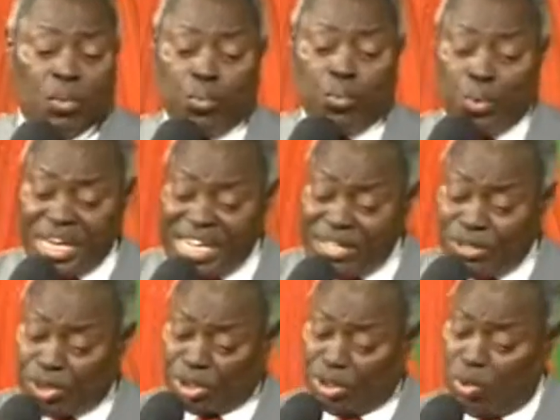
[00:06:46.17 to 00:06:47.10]

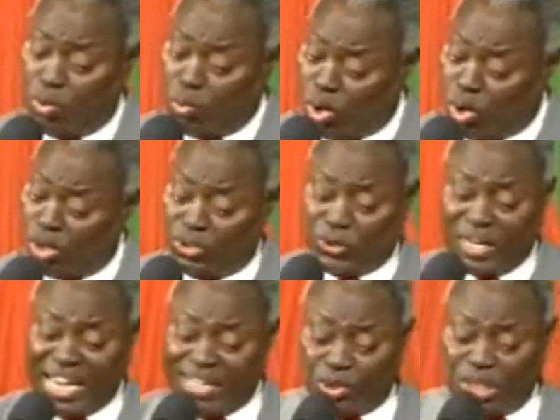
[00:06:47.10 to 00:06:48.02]
which
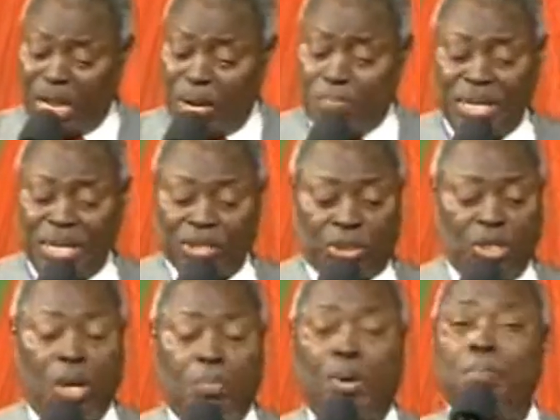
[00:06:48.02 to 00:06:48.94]
was established
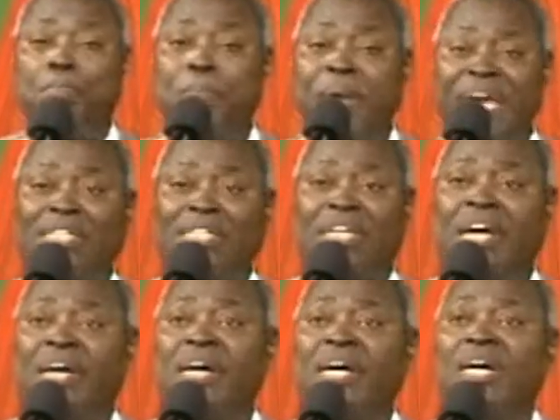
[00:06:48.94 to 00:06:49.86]
upon
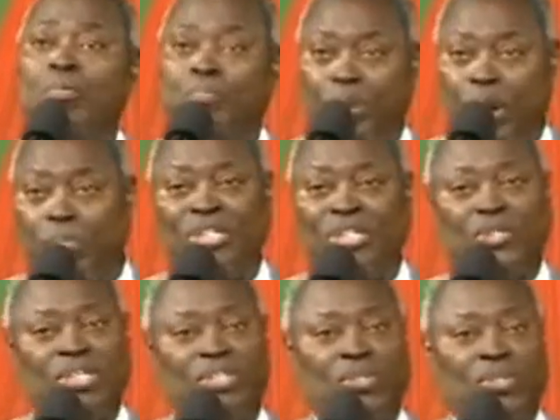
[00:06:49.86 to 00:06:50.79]
better
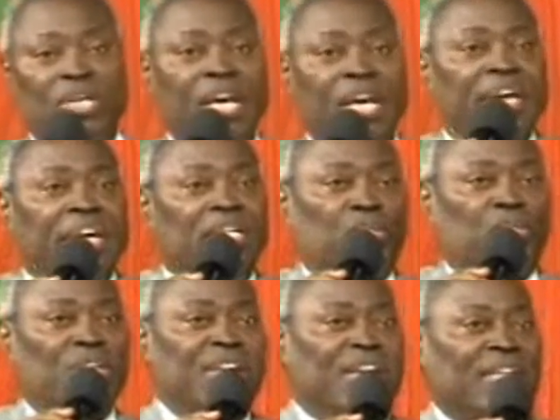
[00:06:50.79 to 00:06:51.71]
promises. It's
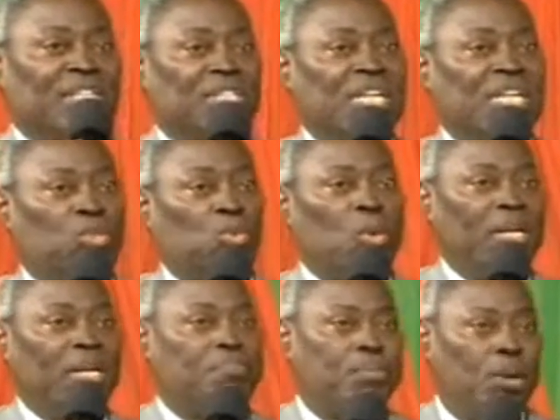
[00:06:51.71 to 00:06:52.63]
saying that yes, we
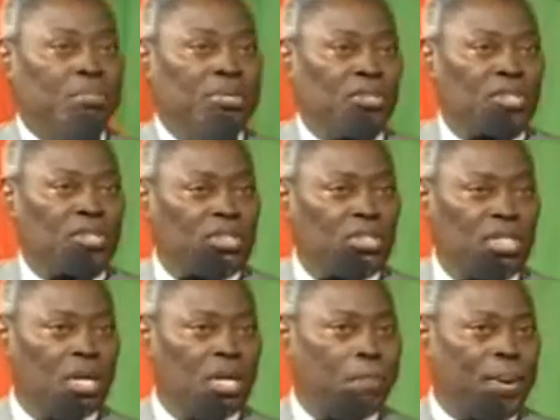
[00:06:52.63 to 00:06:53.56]
had promises
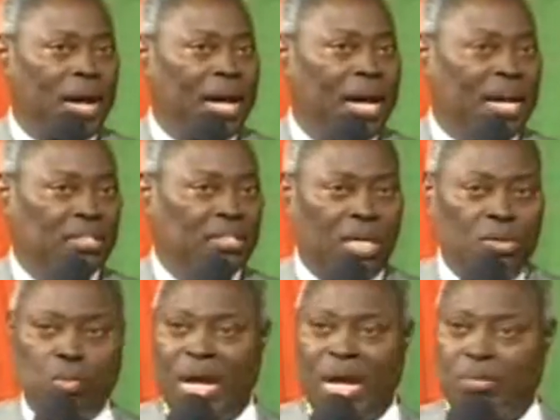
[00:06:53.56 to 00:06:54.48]
in the past,
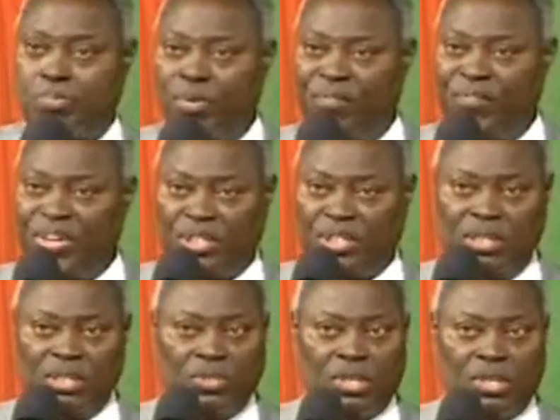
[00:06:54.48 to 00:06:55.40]
and we had
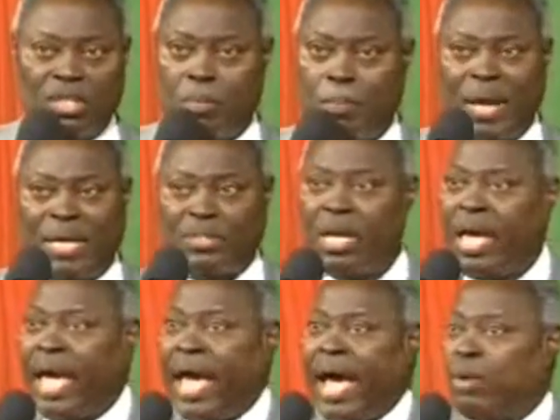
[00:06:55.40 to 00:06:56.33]
provisions in the past,
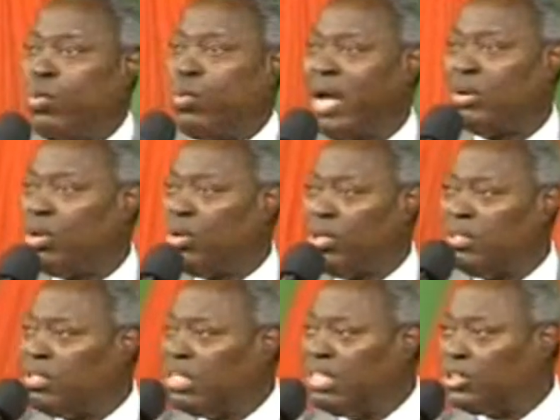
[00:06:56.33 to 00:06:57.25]
and we had
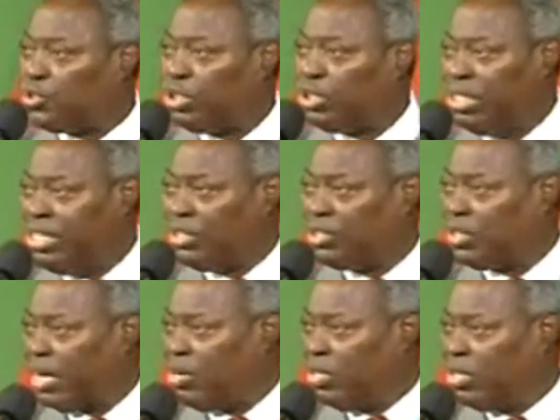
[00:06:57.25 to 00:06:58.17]
all these things
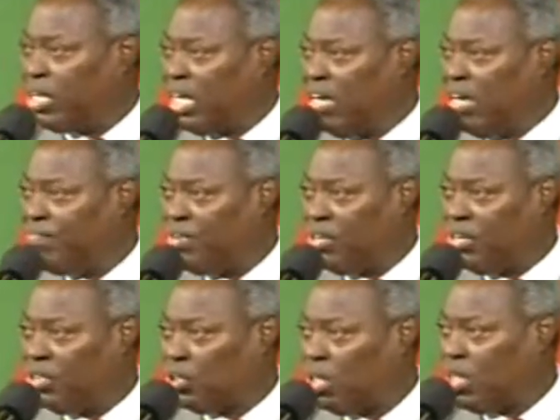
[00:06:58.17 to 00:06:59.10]
that God gave
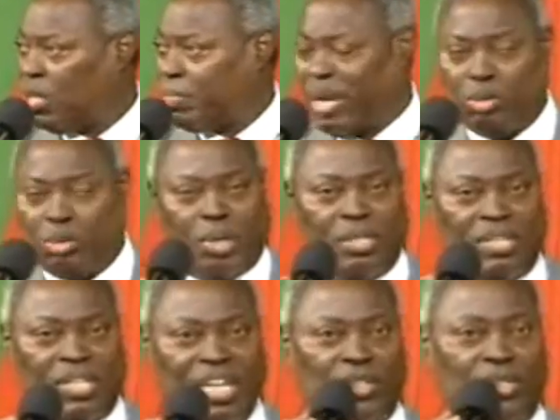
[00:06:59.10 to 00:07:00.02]
us in the past,
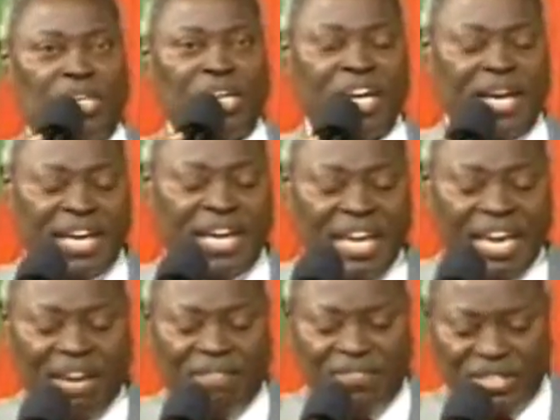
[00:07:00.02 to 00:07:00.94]
but this year,
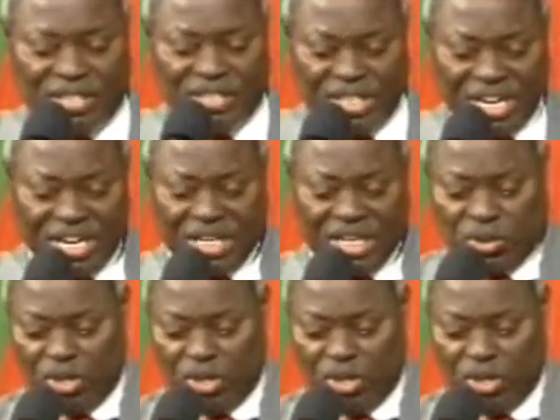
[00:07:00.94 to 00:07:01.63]
everything is